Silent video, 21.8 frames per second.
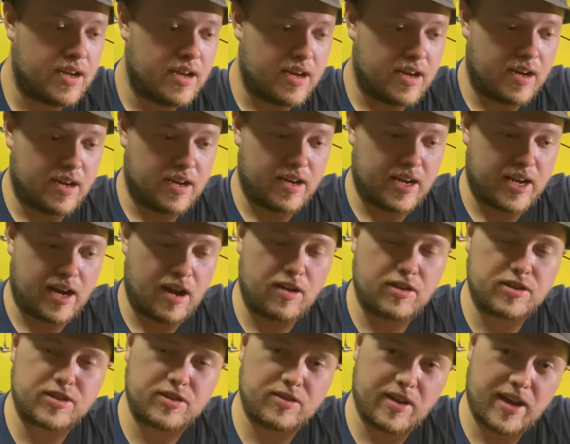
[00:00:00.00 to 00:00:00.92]
Uh, and
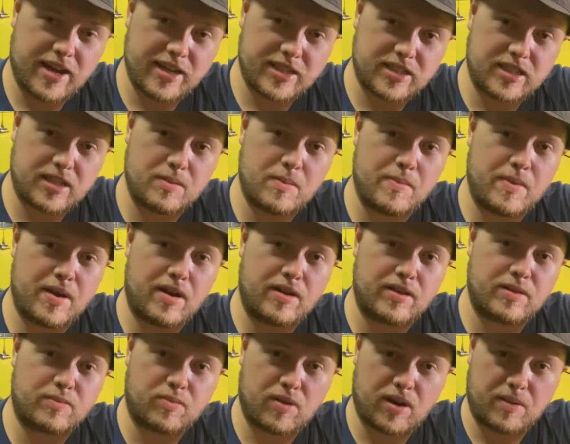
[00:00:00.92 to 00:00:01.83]
also asked them about
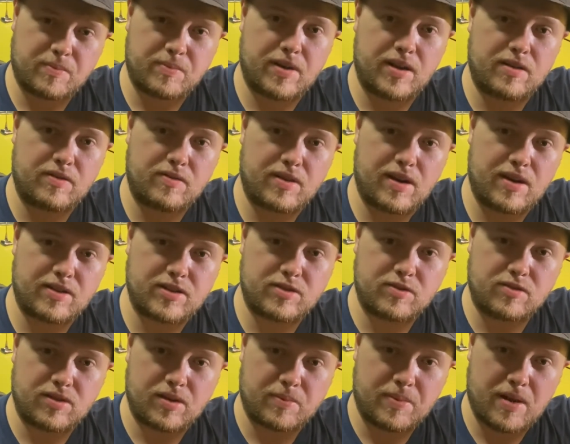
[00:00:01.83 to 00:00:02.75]
the brake pedal when I was
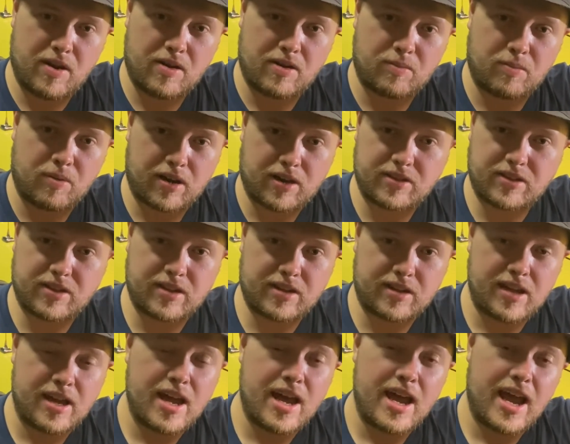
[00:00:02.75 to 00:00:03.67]
doing the power brake thing.
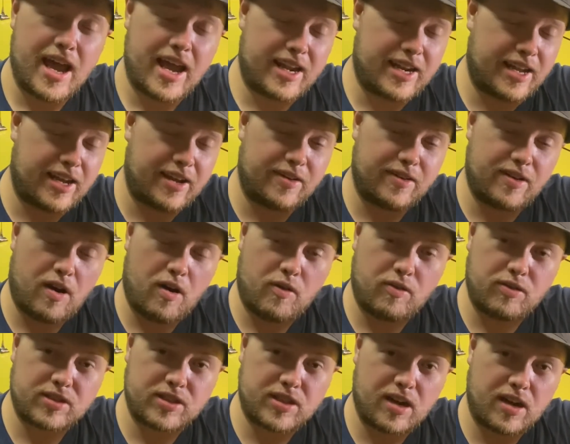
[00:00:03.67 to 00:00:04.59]
And they
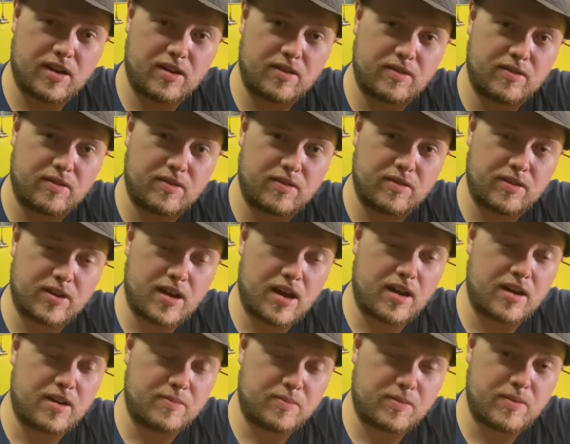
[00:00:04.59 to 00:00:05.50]
always got
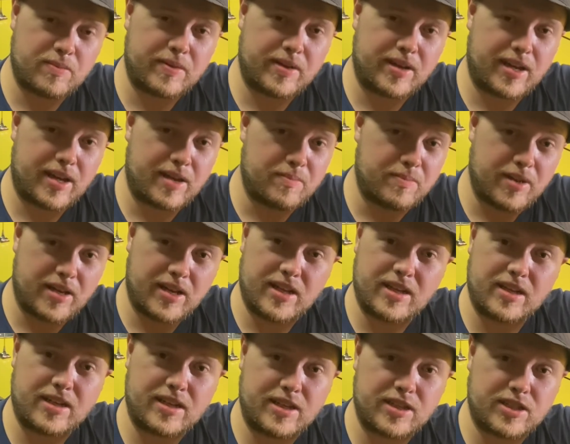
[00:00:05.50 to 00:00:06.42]
got up with me
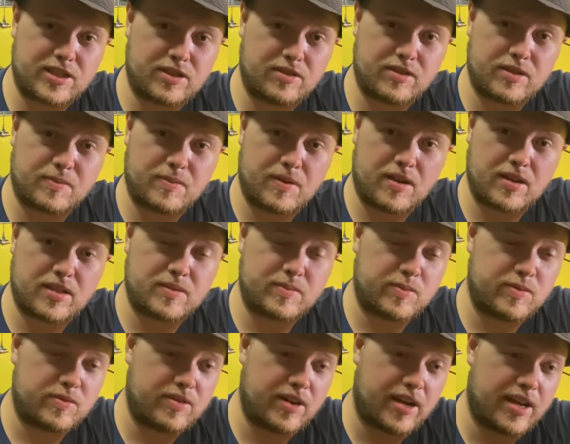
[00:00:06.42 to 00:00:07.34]
immediately as soon as
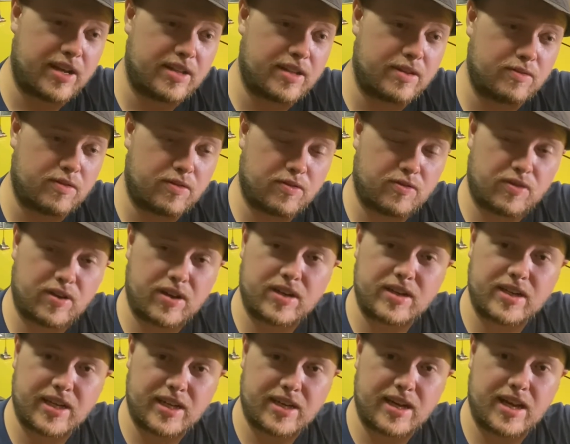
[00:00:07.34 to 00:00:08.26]
possible, and they were
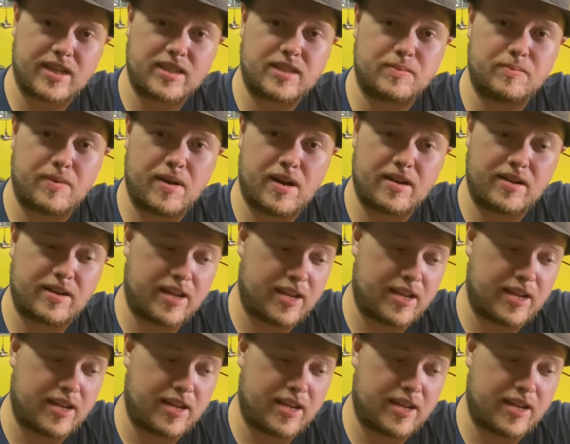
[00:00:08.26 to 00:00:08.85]
friendly and nice about it.